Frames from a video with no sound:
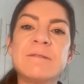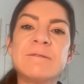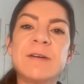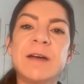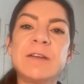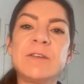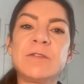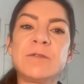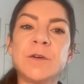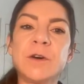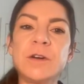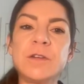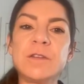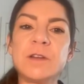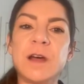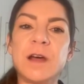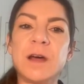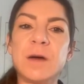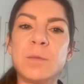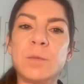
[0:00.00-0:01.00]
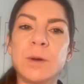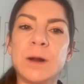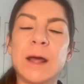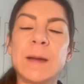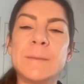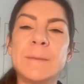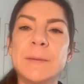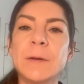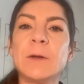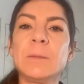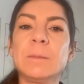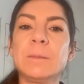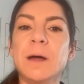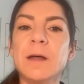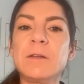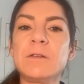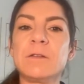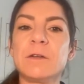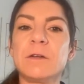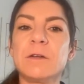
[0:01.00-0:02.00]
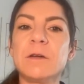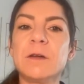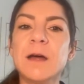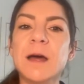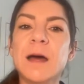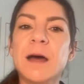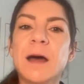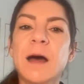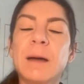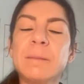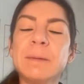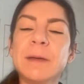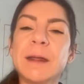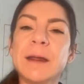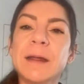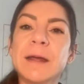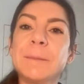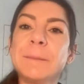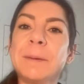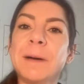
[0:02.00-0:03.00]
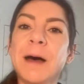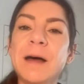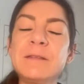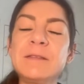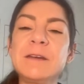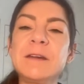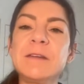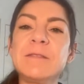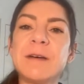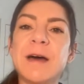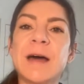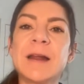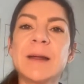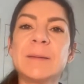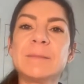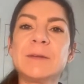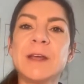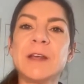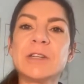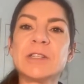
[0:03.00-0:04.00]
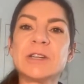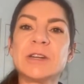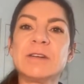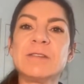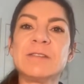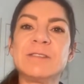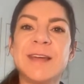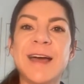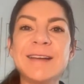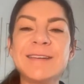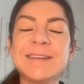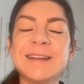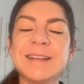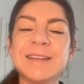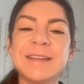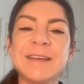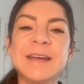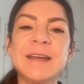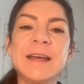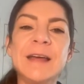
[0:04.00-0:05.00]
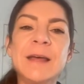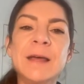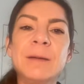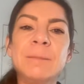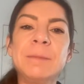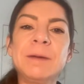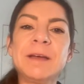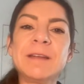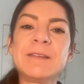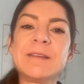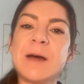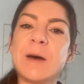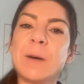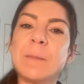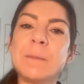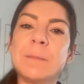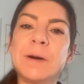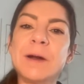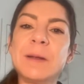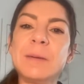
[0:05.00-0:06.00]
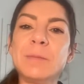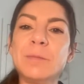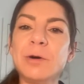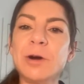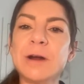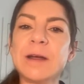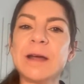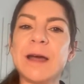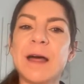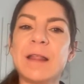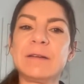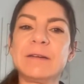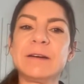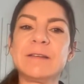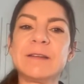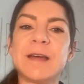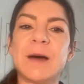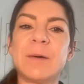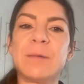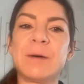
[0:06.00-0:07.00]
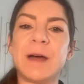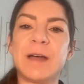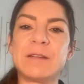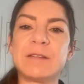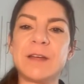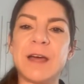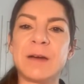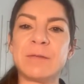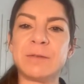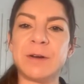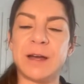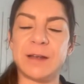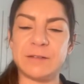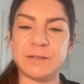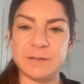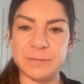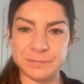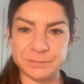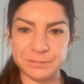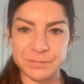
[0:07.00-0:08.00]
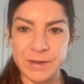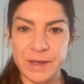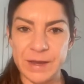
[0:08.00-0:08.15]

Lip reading: Vice versa, when I build muscle, I'm getting a positive adaptation technically, because now I'm burning more calories at rest.